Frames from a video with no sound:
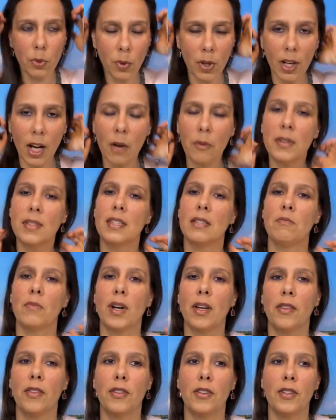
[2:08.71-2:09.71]
when I was in
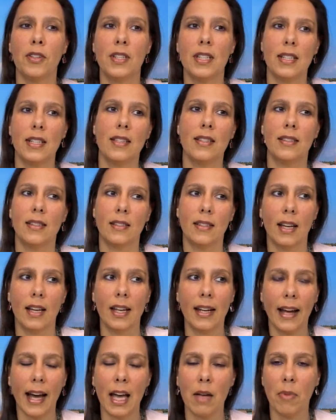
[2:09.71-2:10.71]
my 30s and a
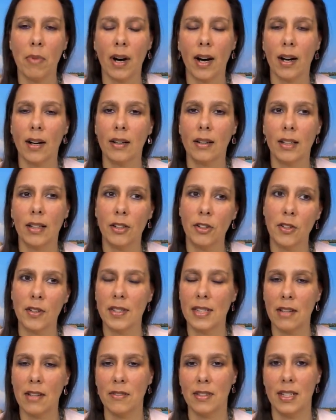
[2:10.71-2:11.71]
neighbour in her
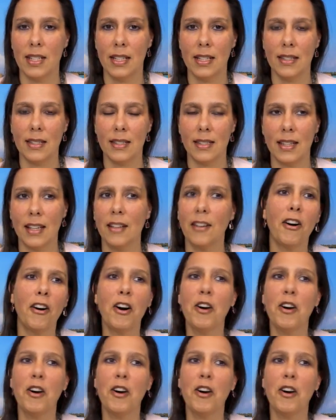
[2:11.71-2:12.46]
70s said,